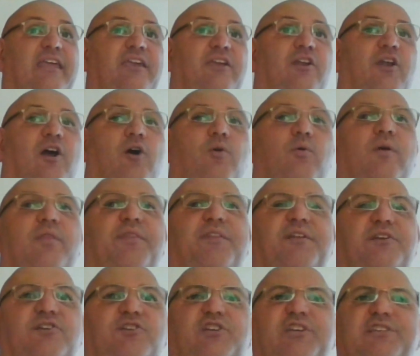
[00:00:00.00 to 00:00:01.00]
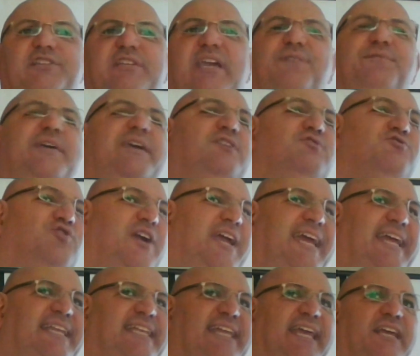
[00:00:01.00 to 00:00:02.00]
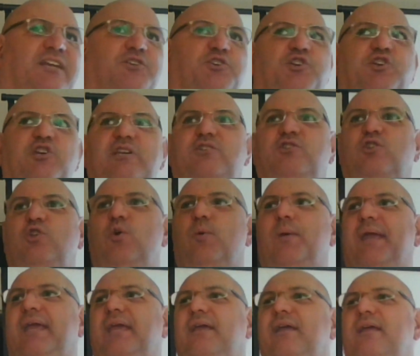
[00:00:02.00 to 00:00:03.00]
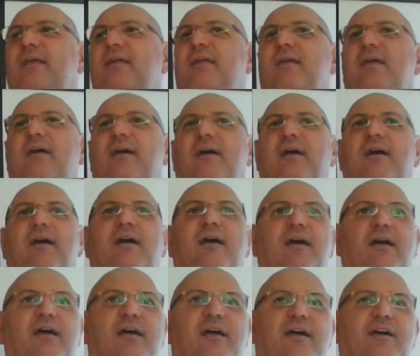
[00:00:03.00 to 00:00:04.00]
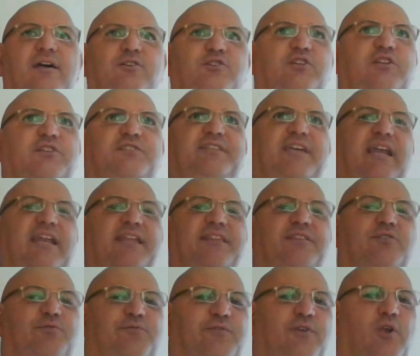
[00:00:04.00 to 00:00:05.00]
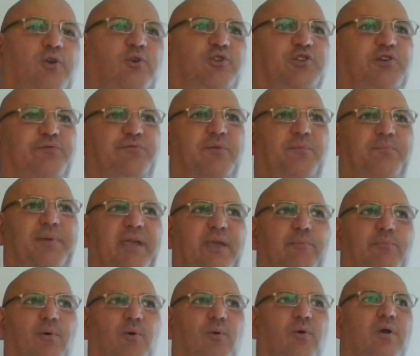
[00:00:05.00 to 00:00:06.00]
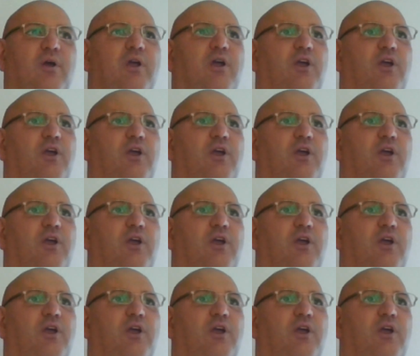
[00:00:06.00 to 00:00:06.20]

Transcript: You know, she's giving readings, she's doing, uh, she's telling the future for people